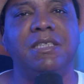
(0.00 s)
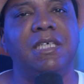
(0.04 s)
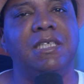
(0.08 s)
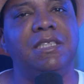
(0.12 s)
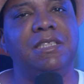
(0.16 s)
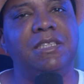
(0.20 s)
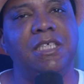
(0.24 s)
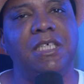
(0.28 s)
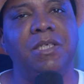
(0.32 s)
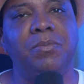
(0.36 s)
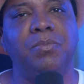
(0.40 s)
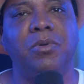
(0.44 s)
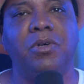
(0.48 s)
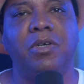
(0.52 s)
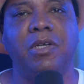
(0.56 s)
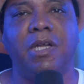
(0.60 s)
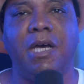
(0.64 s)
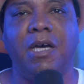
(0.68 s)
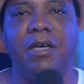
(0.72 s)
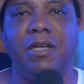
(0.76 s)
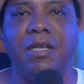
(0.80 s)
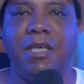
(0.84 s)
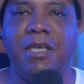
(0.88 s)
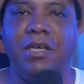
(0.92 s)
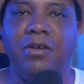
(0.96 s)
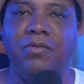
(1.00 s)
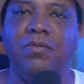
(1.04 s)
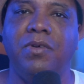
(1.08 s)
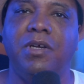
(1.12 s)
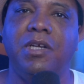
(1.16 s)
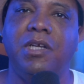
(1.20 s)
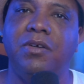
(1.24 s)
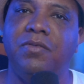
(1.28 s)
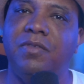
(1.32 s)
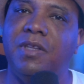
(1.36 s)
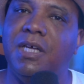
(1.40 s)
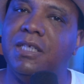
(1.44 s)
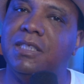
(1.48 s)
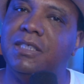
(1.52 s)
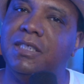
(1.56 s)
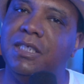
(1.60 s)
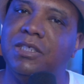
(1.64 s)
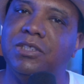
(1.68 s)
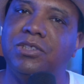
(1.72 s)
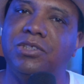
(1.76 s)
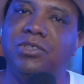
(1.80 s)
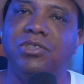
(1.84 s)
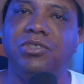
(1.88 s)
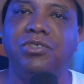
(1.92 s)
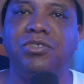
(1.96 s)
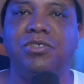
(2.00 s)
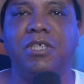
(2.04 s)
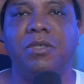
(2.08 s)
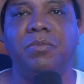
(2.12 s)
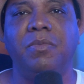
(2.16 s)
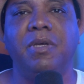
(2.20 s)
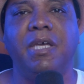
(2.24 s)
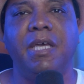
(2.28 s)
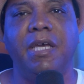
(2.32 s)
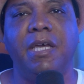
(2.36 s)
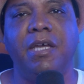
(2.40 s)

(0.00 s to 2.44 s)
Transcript: a tip on how to get rid of that texture streaming